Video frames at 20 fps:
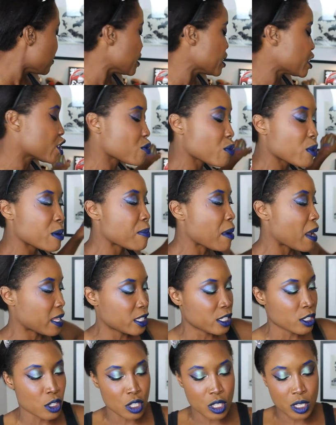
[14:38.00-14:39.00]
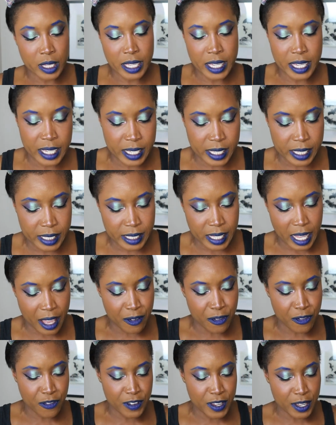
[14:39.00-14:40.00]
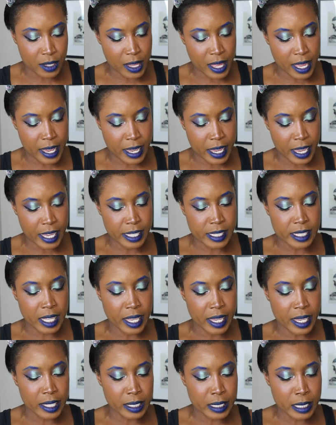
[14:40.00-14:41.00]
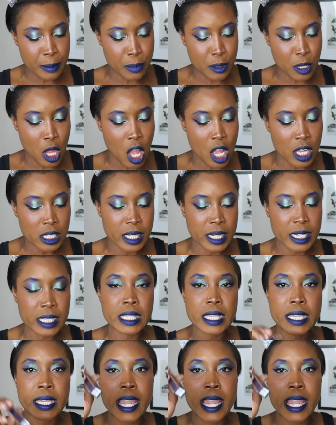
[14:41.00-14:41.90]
the mystery bundle is, I feel like it's a lip gloss and it's